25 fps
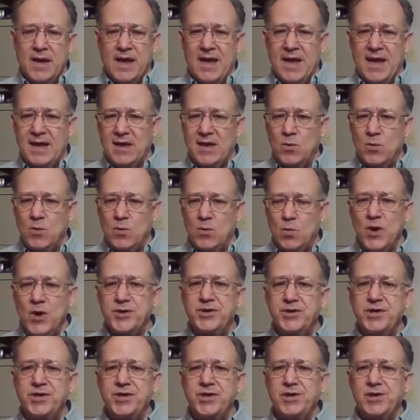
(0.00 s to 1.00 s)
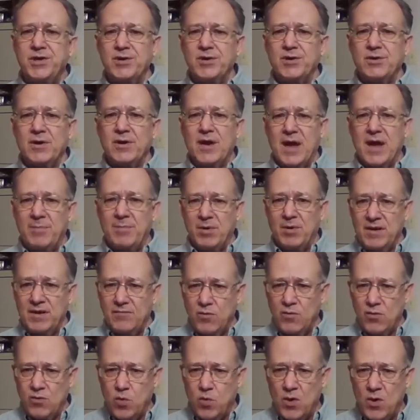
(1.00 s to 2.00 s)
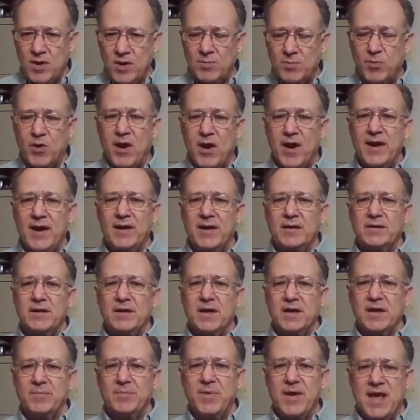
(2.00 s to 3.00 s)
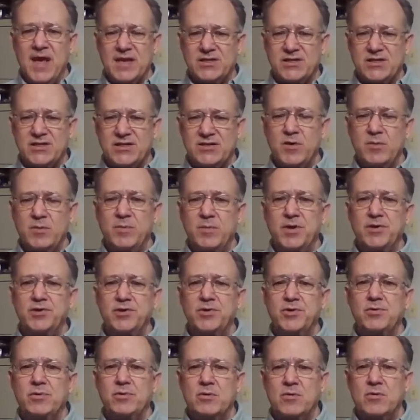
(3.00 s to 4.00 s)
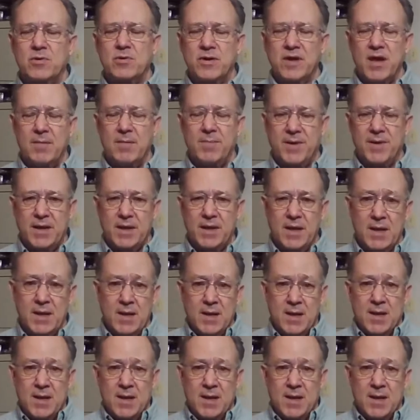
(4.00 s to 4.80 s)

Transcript: And in 1 year, I believe with one product, Onpassive would be a unicorn company.